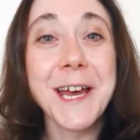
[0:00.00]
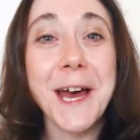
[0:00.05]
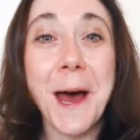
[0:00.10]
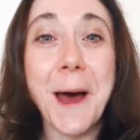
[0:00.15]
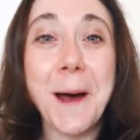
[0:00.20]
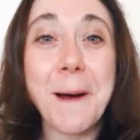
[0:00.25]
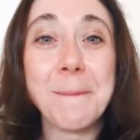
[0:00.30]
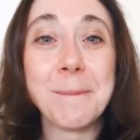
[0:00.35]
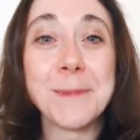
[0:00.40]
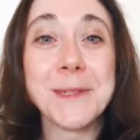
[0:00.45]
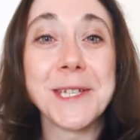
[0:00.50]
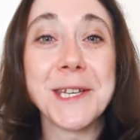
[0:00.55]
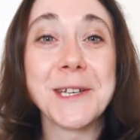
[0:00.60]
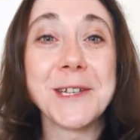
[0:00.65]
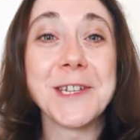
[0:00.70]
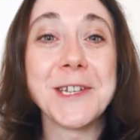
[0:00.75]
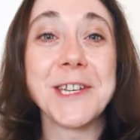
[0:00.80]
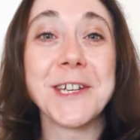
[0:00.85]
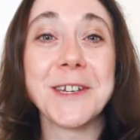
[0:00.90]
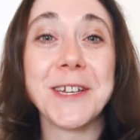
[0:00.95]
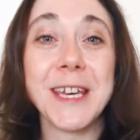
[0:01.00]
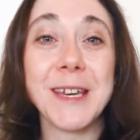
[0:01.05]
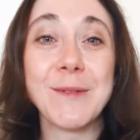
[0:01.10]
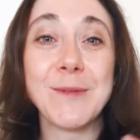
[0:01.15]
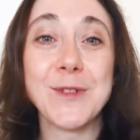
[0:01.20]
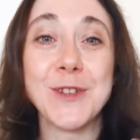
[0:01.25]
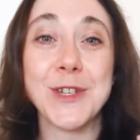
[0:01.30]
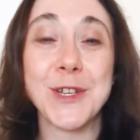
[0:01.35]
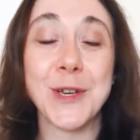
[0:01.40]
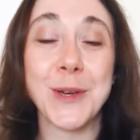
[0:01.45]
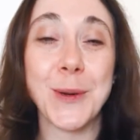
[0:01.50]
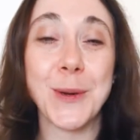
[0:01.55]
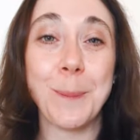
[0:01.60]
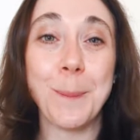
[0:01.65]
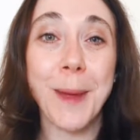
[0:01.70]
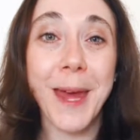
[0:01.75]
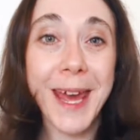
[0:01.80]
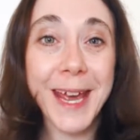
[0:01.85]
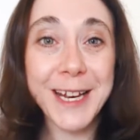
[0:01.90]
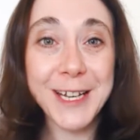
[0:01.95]
So she gives you
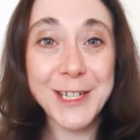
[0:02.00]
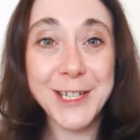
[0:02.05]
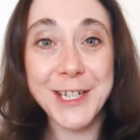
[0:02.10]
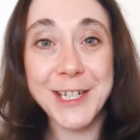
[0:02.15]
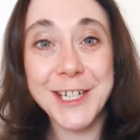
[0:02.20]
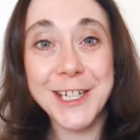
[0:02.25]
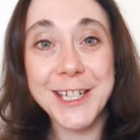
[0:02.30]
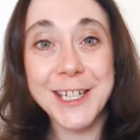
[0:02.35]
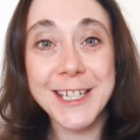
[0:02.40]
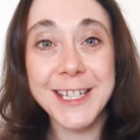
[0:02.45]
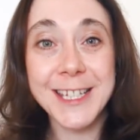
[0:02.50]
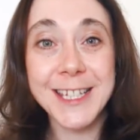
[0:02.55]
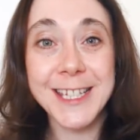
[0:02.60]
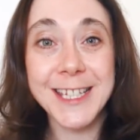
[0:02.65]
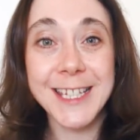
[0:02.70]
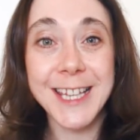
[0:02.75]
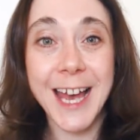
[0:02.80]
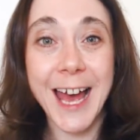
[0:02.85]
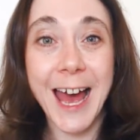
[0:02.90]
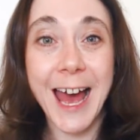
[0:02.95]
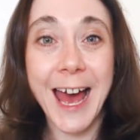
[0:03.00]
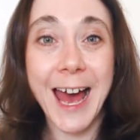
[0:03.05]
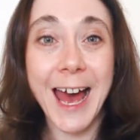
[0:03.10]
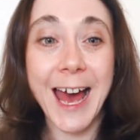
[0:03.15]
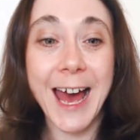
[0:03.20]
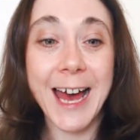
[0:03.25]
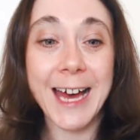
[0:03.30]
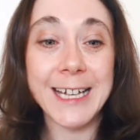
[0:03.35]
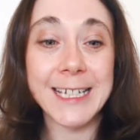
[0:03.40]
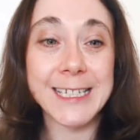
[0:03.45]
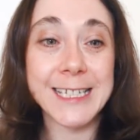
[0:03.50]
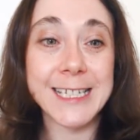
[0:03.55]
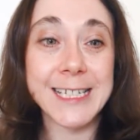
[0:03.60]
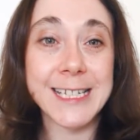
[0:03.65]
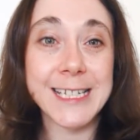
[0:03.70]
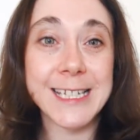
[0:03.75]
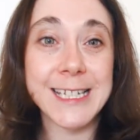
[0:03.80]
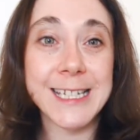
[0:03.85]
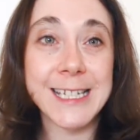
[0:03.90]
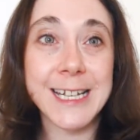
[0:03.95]
pictures
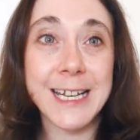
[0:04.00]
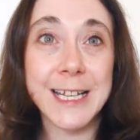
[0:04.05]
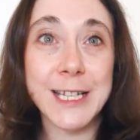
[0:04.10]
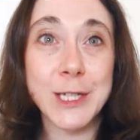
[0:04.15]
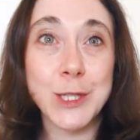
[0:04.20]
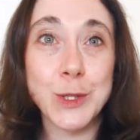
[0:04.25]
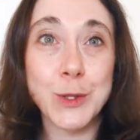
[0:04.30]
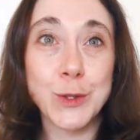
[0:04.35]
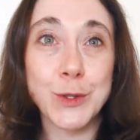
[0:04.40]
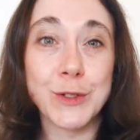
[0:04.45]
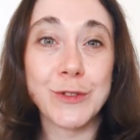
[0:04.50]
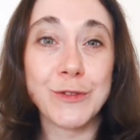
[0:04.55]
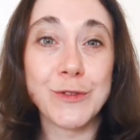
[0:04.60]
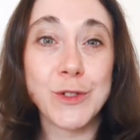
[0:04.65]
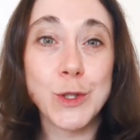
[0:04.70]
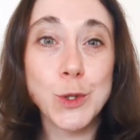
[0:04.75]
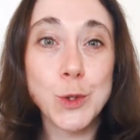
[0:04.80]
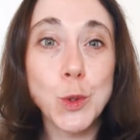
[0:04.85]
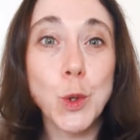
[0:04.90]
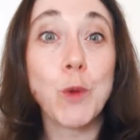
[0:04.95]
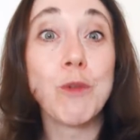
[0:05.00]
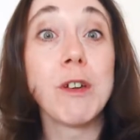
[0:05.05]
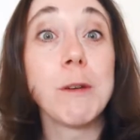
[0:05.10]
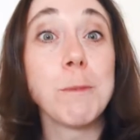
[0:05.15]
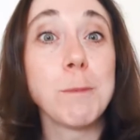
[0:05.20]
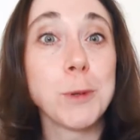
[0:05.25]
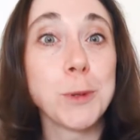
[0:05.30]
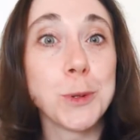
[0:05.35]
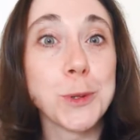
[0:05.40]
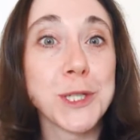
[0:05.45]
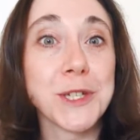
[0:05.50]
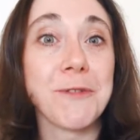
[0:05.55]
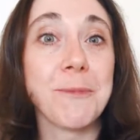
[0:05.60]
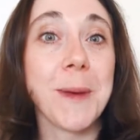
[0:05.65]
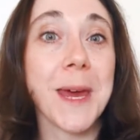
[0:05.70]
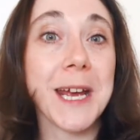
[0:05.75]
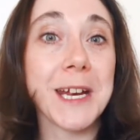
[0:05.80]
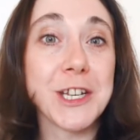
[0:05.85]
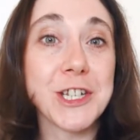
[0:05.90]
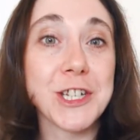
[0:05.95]
and sort of storyboards of
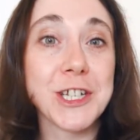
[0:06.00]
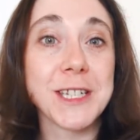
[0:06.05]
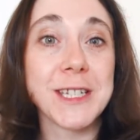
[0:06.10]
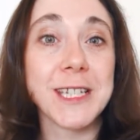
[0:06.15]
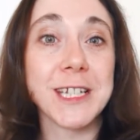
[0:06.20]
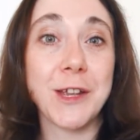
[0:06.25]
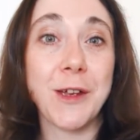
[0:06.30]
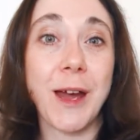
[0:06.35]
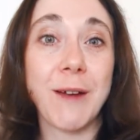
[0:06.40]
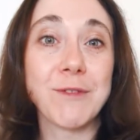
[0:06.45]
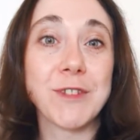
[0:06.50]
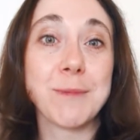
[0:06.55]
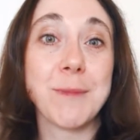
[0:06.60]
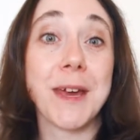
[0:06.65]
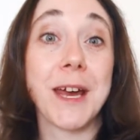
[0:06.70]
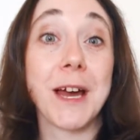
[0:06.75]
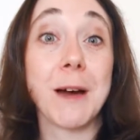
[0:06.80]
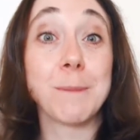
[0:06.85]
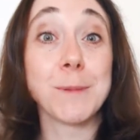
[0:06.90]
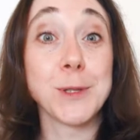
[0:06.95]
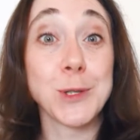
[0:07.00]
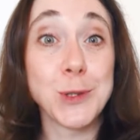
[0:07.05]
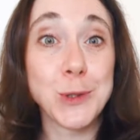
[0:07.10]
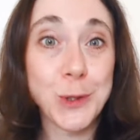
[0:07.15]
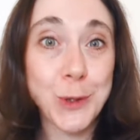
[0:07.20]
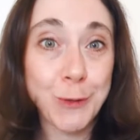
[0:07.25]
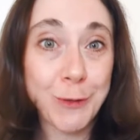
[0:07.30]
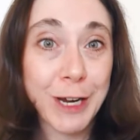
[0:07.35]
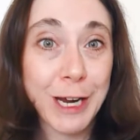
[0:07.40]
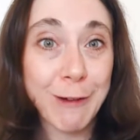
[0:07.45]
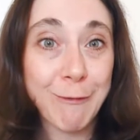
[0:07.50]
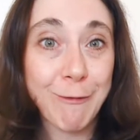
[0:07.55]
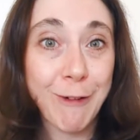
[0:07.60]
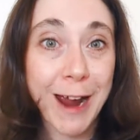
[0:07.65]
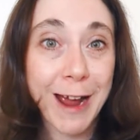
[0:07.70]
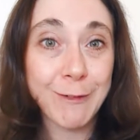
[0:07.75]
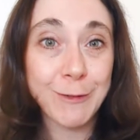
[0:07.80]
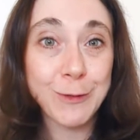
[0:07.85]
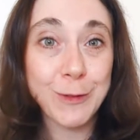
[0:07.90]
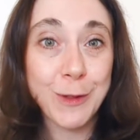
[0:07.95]
pictures, and you have to make up a story
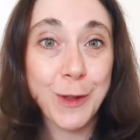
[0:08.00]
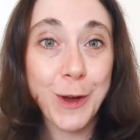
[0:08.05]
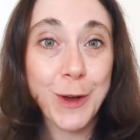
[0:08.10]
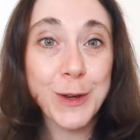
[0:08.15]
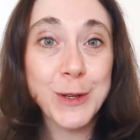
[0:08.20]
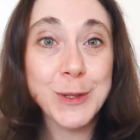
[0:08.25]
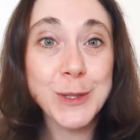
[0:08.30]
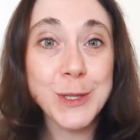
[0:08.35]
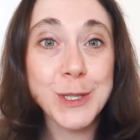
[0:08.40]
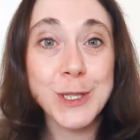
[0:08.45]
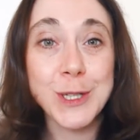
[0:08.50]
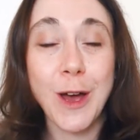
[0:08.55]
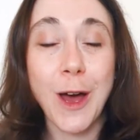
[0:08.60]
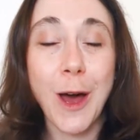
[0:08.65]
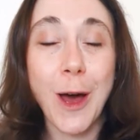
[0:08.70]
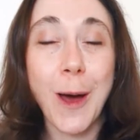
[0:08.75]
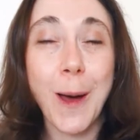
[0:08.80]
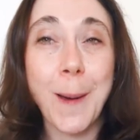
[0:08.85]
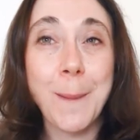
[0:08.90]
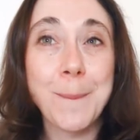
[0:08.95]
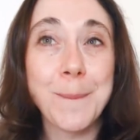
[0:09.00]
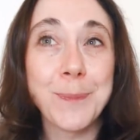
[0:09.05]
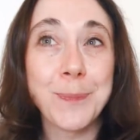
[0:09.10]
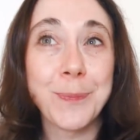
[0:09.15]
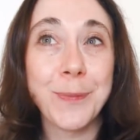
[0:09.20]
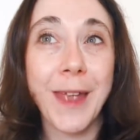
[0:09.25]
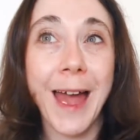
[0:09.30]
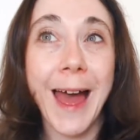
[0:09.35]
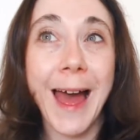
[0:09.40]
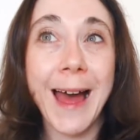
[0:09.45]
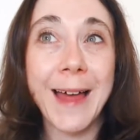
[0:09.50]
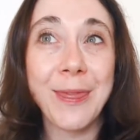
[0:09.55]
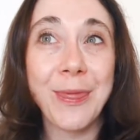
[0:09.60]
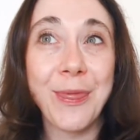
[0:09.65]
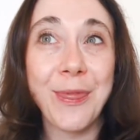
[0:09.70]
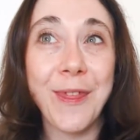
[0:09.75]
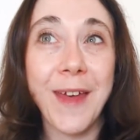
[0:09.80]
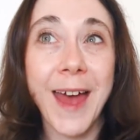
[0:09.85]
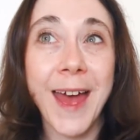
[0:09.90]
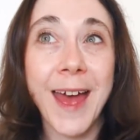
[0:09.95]
around those.
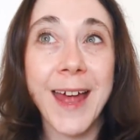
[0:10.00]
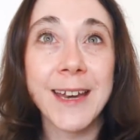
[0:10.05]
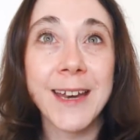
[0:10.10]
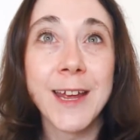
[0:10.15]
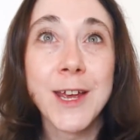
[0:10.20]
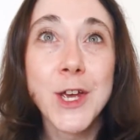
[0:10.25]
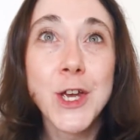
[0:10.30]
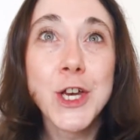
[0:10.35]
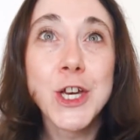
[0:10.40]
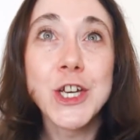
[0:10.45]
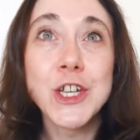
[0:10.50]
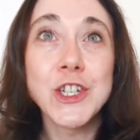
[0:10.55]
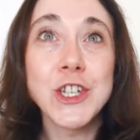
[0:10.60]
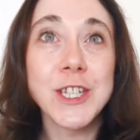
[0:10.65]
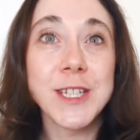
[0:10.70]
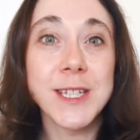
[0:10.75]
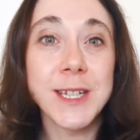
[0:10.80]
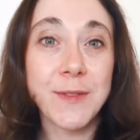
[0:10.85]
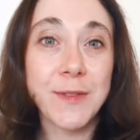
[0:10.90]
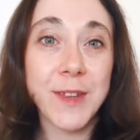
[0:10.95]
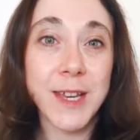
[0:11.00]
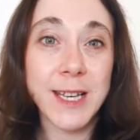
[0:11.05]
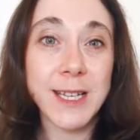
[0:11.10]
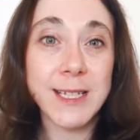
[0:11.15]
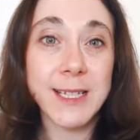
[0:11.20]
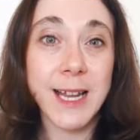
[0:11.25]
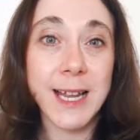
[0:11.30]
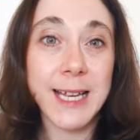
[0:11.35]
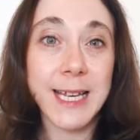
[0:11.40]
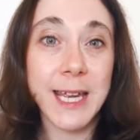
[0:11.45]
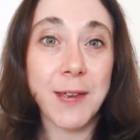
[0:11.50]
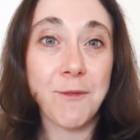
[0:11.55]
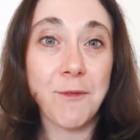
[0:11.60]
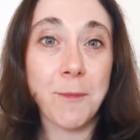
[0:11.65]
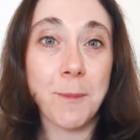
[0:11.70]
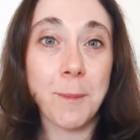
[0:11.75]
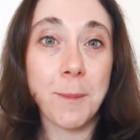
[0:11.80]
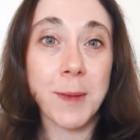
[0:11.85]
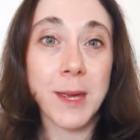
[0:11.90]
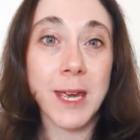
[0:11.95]
And then she's done things like
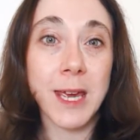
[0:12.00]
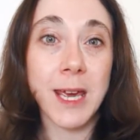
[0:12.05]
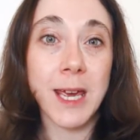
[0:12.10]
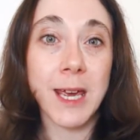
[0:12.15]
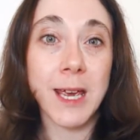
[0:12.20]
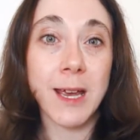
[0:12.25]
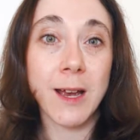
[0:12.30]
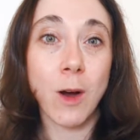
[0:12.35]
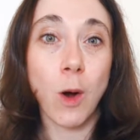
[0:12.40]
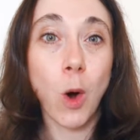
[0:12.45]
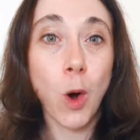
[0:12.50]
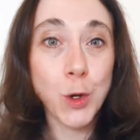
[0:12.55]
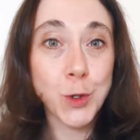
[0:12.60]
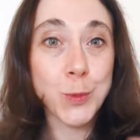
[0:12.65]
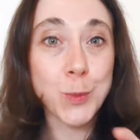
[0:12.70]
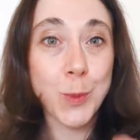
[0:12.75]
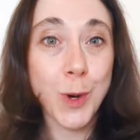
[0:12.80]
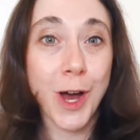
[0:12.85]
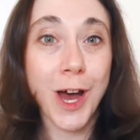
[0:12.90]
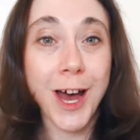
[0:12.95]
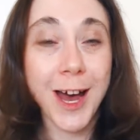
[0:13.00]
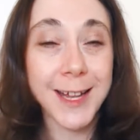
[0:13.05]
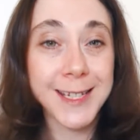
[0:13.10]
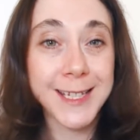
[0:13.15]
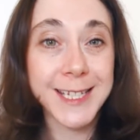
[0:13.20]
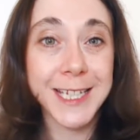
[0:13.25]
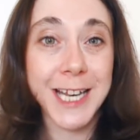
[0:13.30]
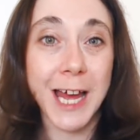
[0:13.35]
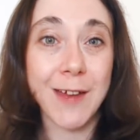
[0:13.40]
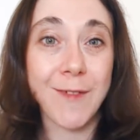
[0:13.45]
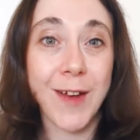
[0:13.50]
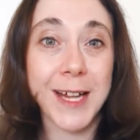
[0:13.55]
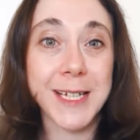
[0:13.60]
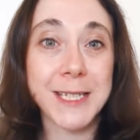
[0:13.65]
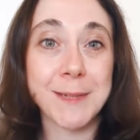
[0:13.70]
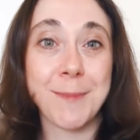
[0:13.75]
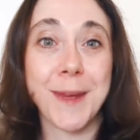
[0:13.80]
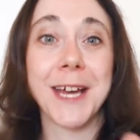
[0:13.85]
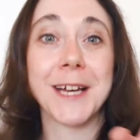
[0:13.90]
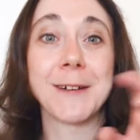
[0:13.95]
given me odd words, and I've had
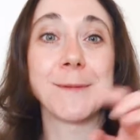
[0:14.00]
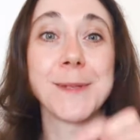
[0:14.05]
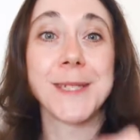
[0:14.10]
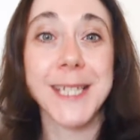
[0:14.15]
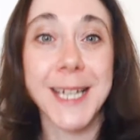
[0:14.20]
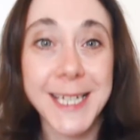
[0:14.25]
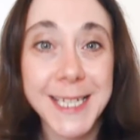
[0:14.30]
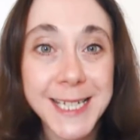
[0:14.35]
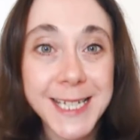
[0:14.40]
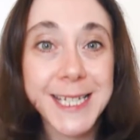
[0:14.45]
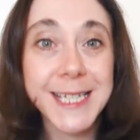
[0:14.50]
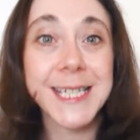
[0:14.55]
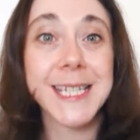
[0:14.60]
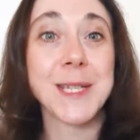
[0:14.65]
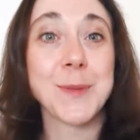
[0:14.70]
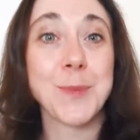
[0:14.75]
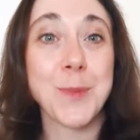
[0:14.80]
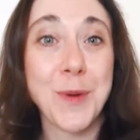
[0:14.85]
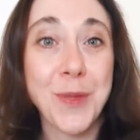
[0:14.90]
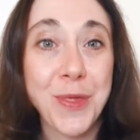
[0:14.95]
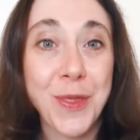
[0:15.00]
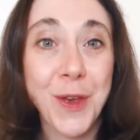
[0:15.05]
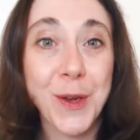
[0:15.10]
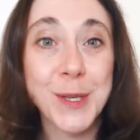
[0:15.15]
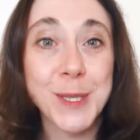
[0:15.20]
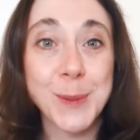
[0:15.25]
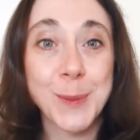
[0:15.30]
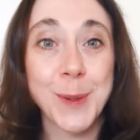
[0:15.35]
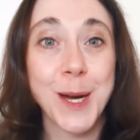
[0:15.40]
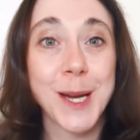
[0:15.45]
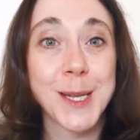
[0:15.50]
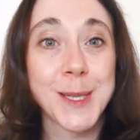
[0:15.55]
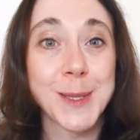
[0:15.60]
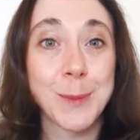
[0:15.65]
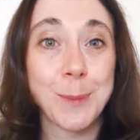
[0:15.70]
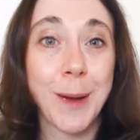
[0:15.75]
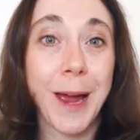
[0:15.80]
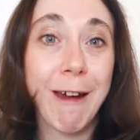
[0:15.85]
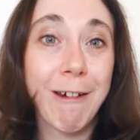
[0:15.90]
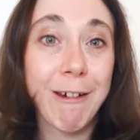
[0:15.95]
to make up sentences with those words or
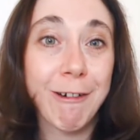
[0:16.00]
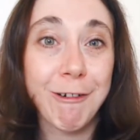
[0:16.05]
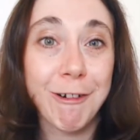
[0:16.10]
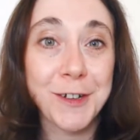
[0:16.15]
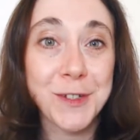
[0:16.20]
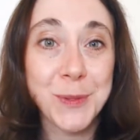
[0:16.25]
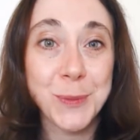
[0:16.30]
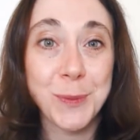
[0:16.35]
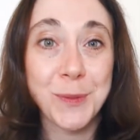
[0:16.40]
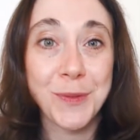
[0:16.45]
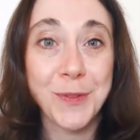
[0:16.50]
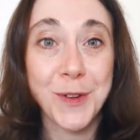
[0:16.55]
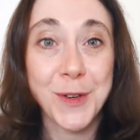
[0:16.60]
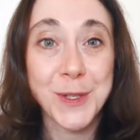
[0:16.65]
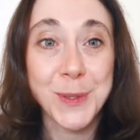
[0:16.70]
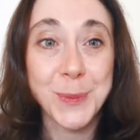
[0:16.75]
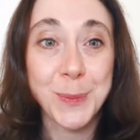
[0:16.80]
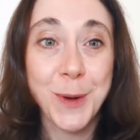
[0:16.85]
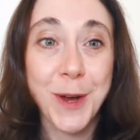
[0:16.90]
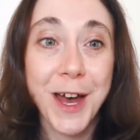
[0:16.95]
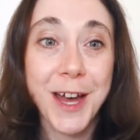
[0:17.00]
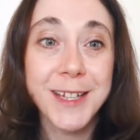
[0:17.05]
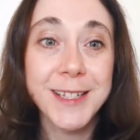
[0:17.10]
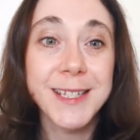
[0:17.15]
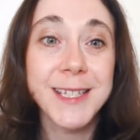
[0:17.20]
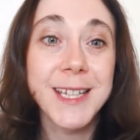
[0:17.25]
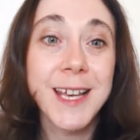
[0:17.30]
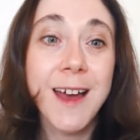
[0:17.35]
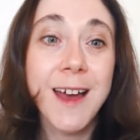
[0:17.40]
paragraphs with those words.